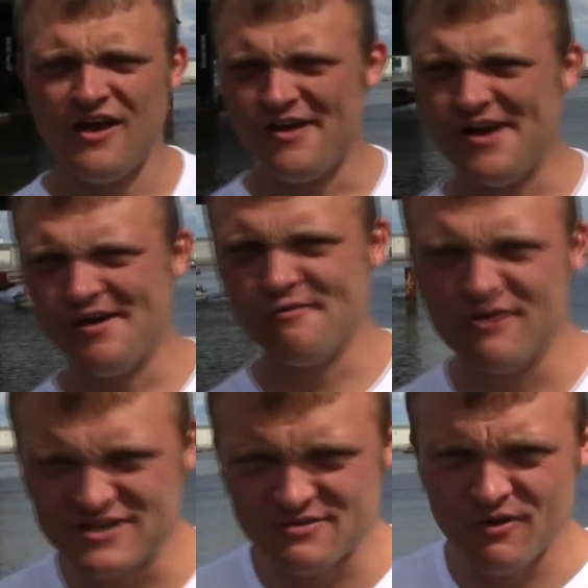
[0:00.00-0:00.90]

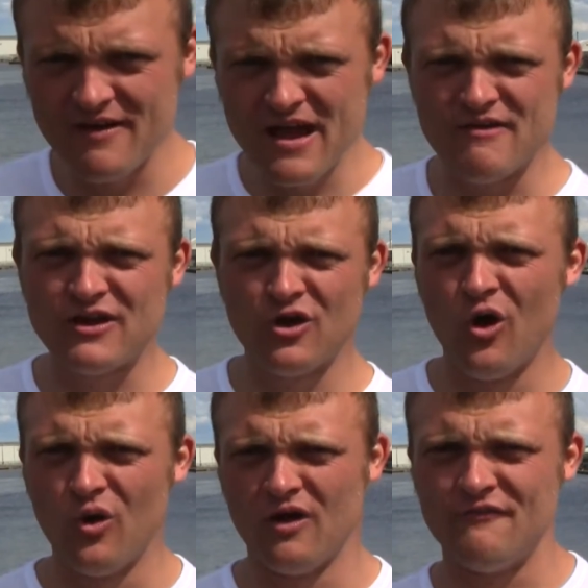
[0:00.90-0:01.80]
we're here at
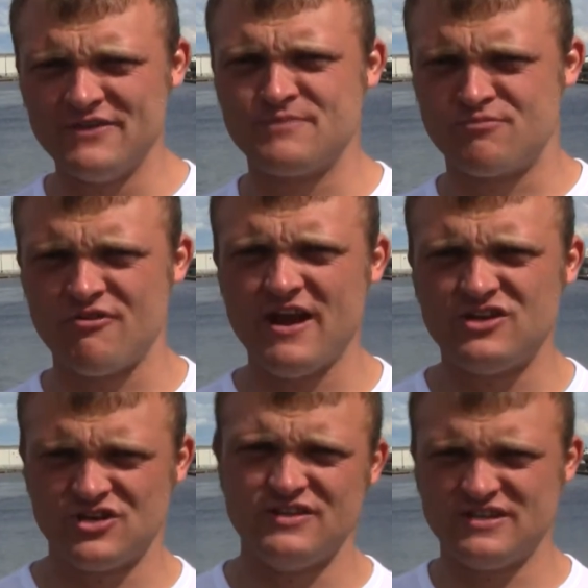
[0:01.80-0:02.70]
Goole on this
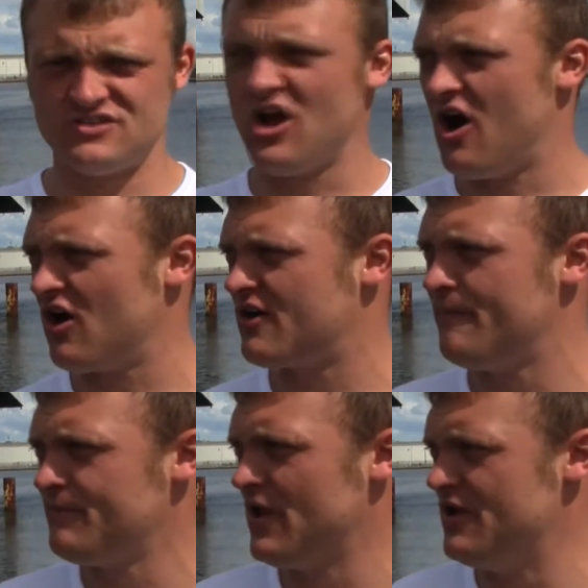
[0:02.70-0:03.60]
bridge at this dock,
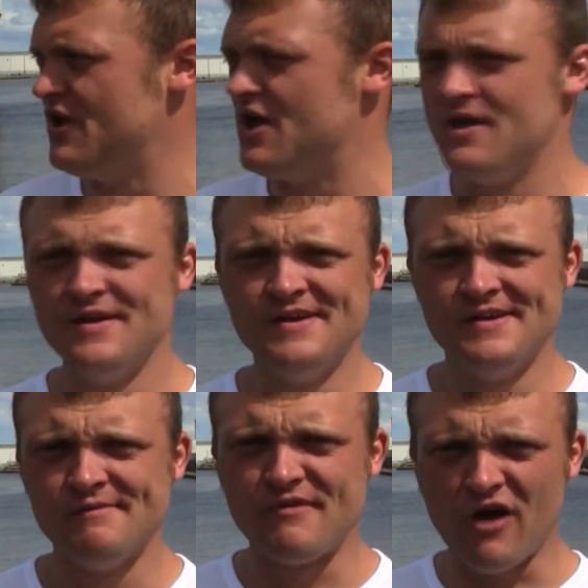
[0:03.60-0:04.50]
and
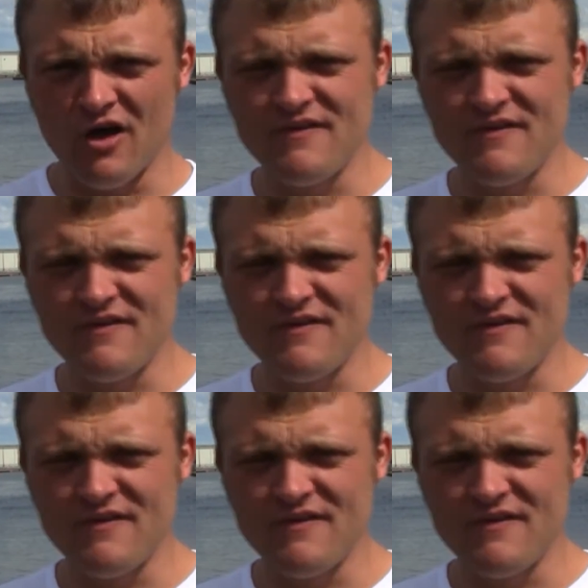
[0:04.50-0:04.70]
we've got a